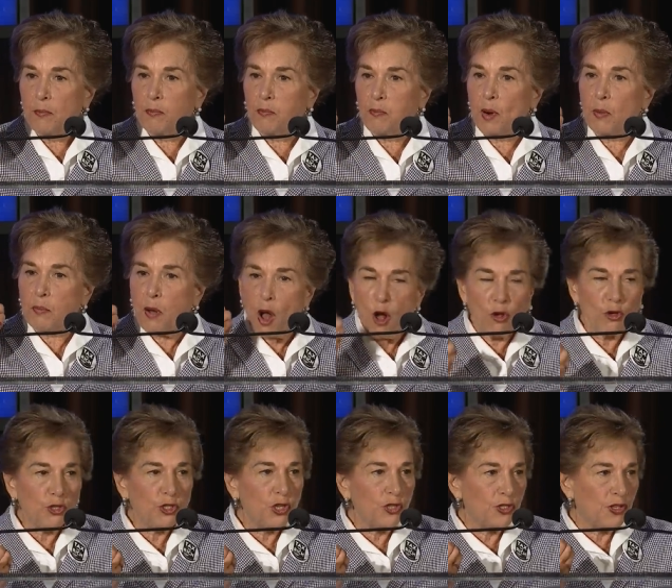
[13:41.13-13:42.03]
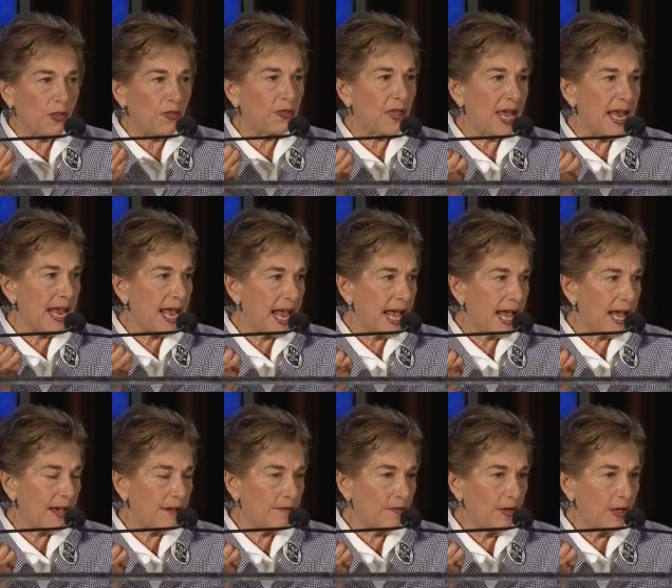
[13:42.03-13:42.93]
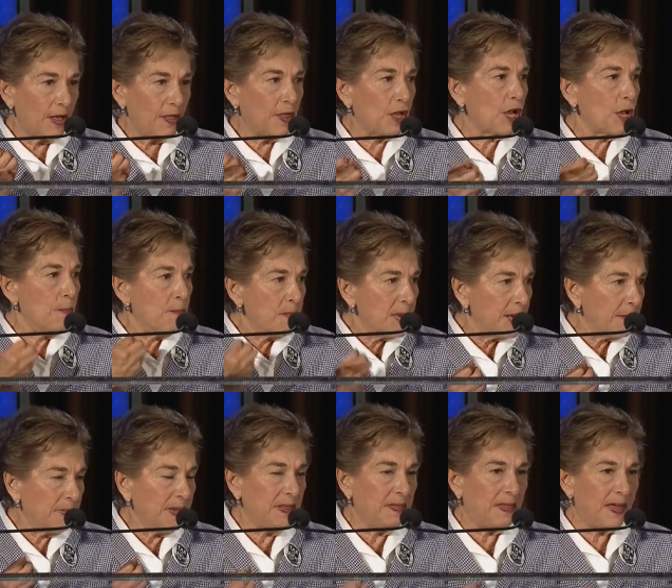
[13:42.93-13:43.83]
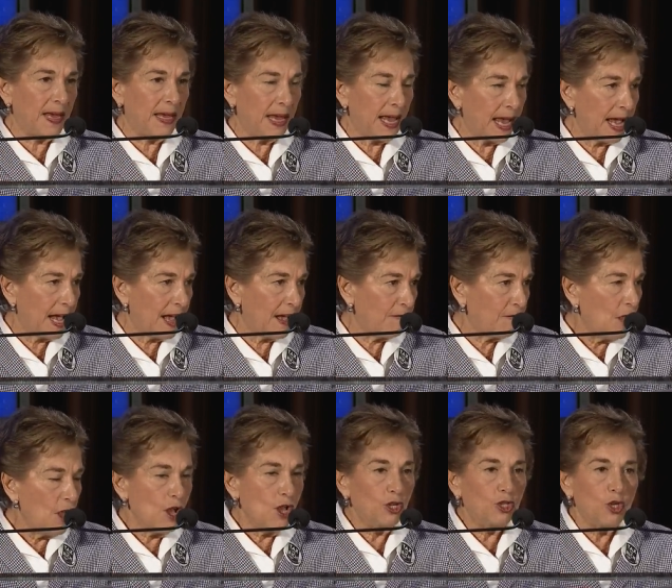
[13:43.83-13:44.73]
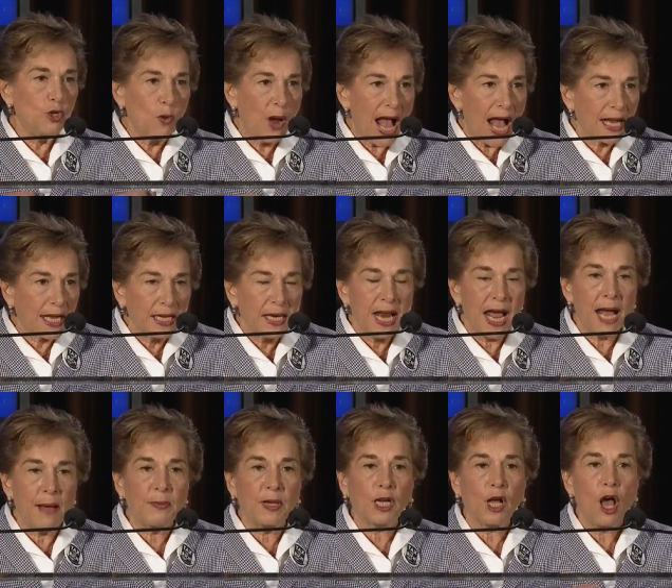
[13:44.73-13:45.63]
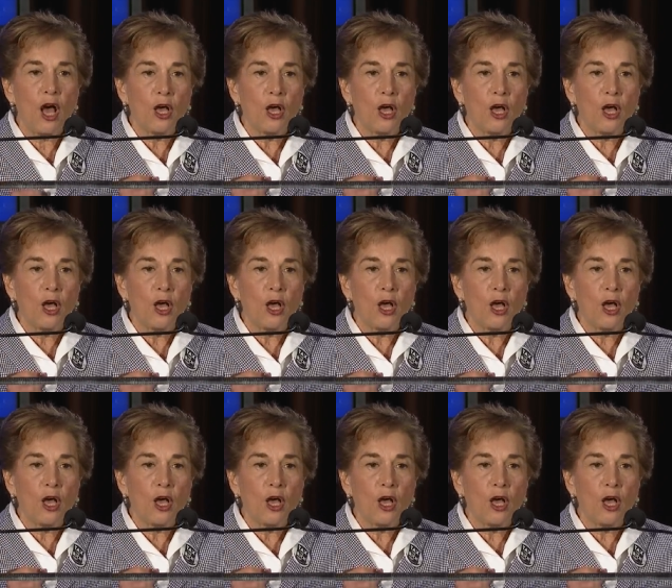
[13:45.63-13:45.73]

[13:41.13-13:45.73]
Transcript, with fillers: proposals that they have, the commitment they have to economic